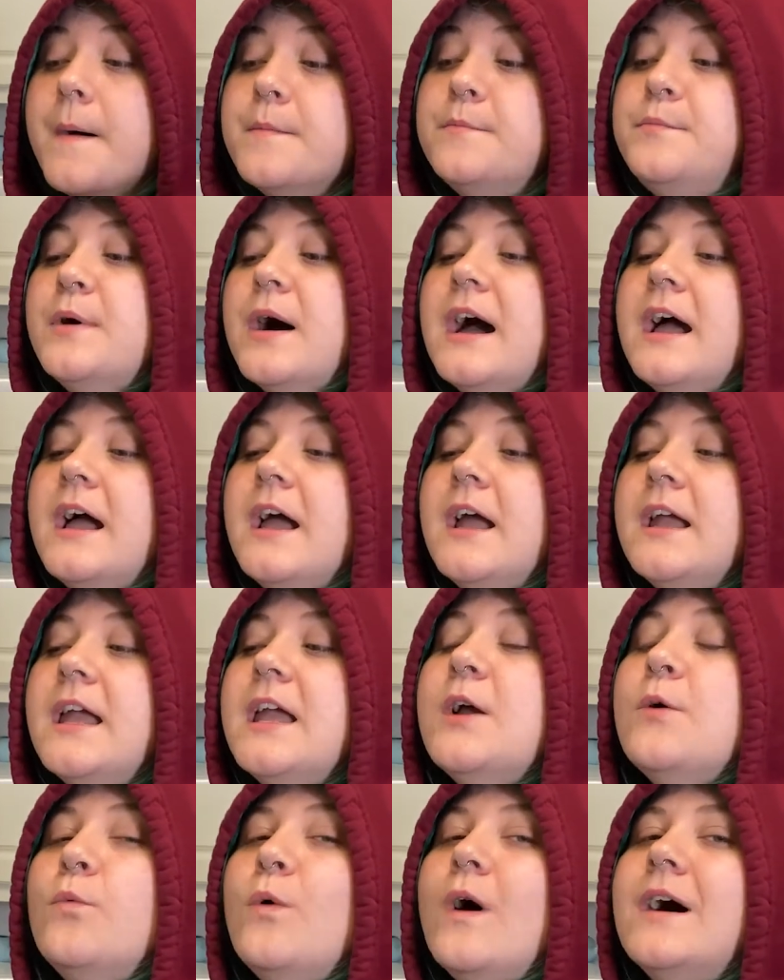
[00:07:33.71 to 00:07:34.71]

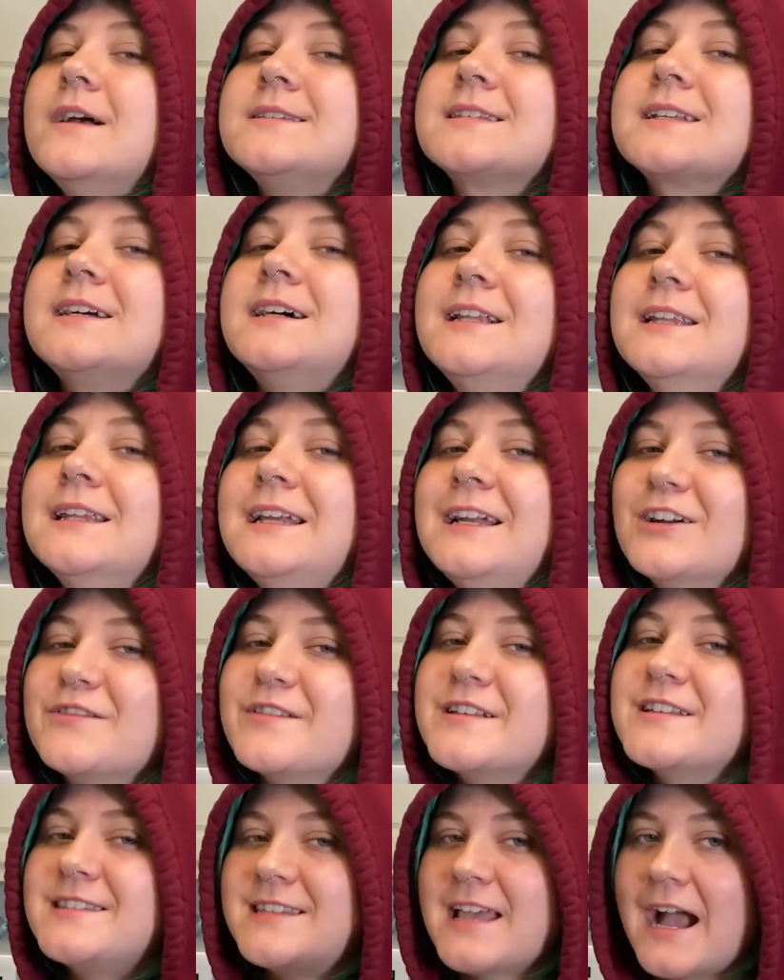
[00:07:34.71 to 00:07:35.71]
but it was
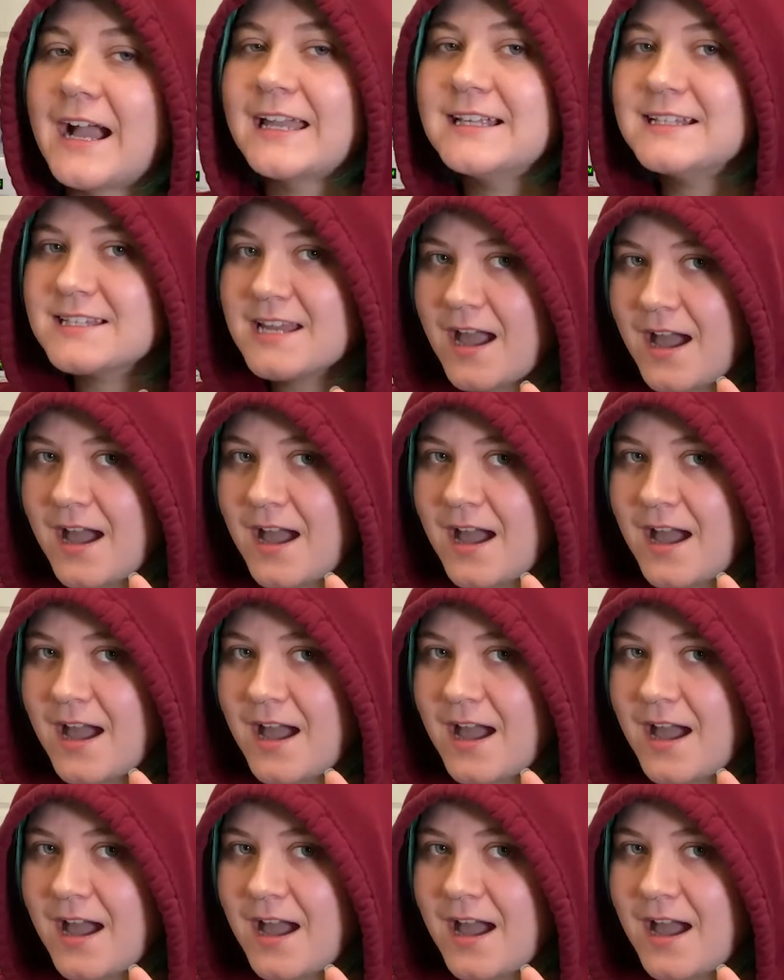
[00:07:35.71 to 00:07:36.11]
clear the second